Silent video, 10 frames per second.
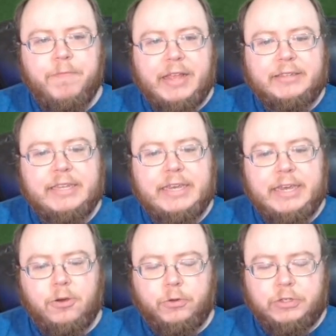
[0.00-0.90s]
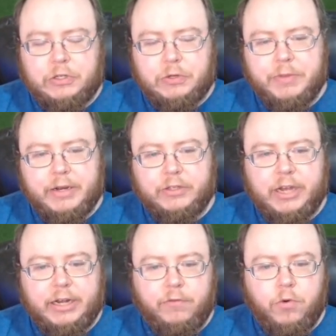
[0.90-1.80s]
It's the ecosystem that has
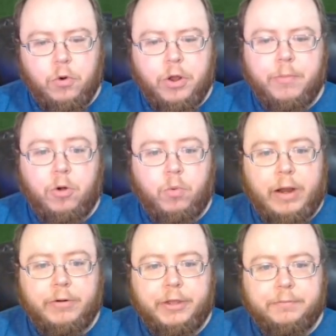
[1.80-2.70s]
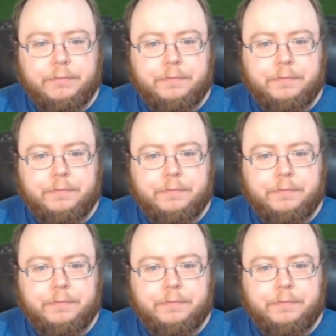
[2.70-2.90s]
kind of grown up around it.